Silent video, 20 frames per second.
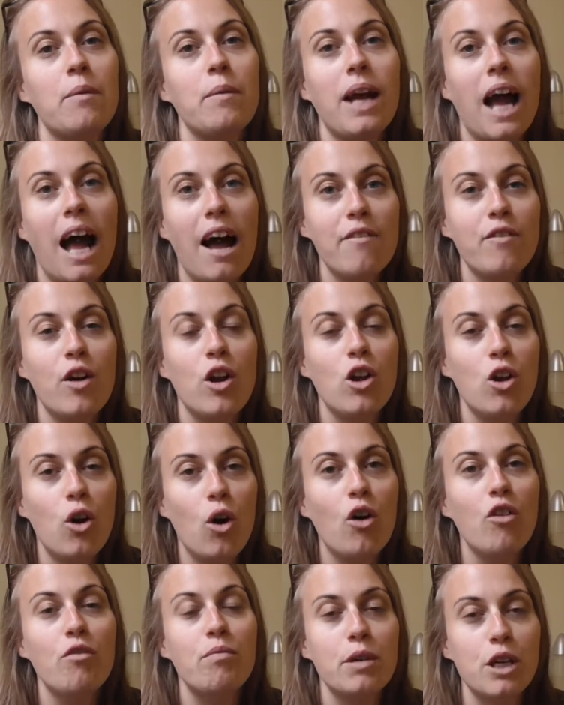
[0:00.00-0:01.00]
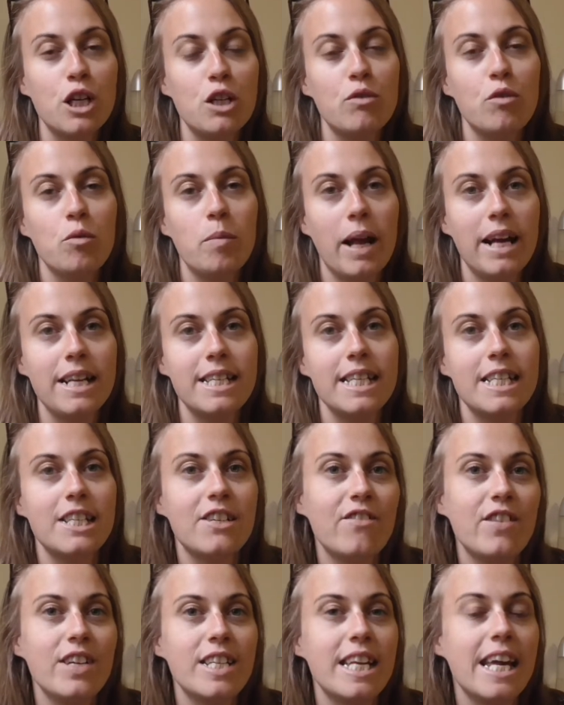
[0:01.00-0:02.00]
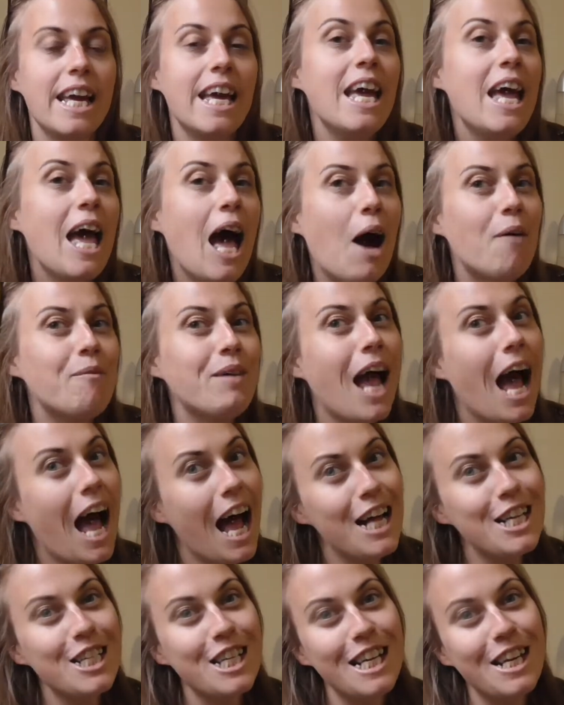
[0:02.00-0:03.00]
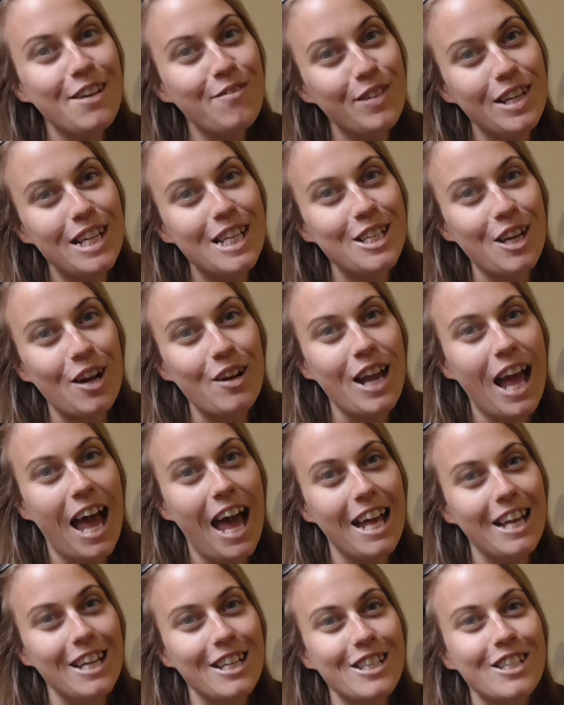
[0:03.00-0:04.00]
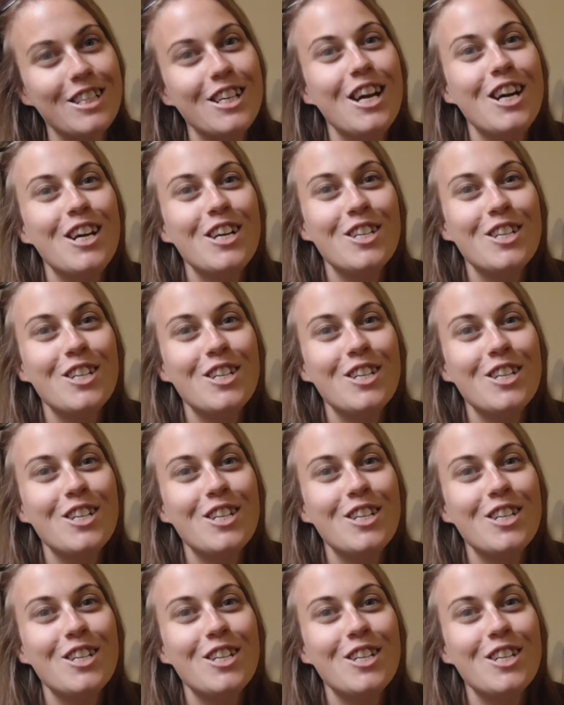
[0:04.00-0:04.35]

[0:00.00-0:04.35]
We have a lot of beautiful places to visit, and we actually live near Stonehenge,